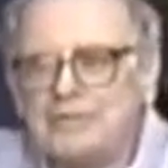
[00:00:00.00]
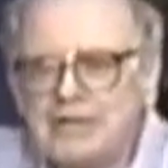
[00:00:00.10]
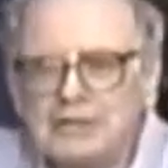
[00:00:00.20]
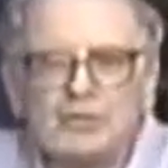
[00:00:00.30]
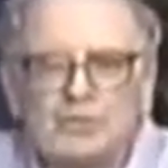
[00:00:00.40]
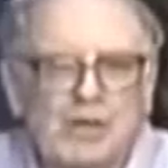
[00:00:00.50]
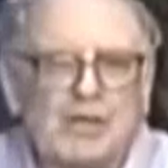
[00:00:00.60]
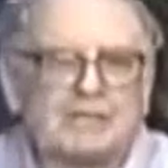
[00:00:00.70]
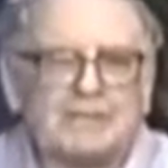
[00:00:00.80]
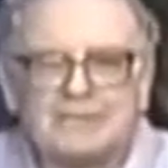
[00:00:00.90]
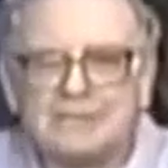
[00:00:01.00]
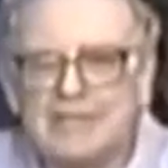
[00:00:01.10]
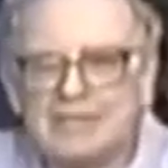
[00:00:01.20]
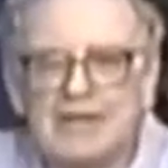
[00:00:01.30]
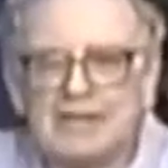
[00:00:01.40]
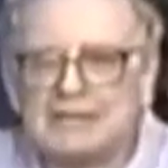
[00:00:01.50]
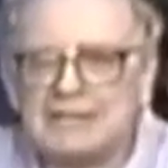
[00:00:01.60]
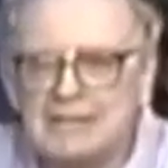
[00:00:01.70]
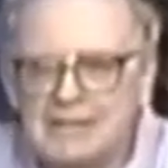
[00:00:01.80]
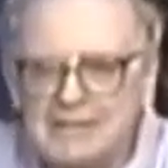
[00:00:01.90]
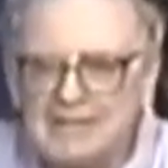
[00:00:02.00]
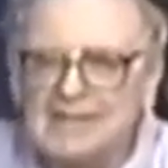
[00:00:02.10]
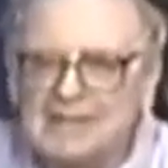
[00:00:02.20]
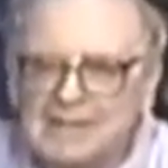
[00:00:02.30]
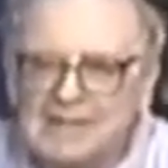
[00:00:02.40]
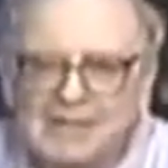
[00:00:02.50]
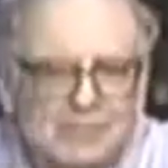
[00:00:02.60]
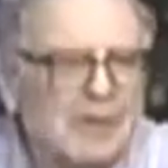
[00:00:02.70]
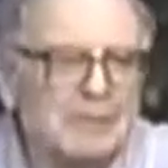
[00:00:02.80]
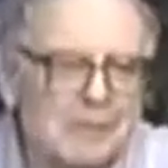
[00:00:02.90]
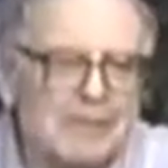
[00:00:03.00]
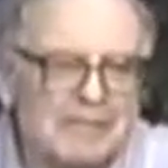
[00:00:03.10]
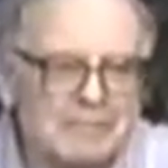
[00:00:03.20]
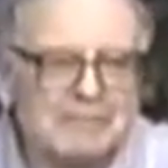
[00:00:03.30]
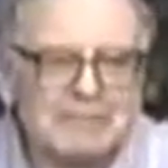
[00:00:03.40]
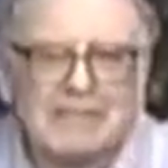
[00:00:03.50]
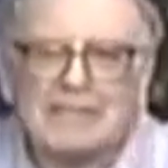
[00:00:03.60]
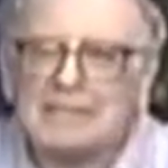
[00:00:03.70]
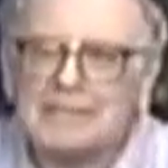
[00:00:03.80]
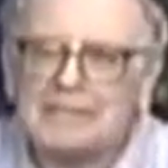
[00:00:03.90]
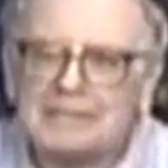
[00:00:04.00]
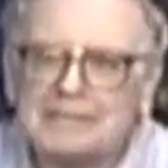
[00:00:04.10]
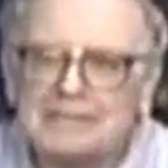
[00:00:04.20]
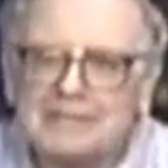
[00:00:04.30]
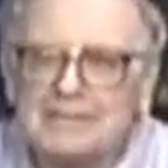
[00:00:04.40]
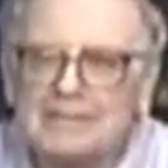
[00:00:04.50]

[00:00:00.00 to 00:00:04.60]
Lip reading: if you've got 2x instead of x, you're probably making a mistake. I mean, you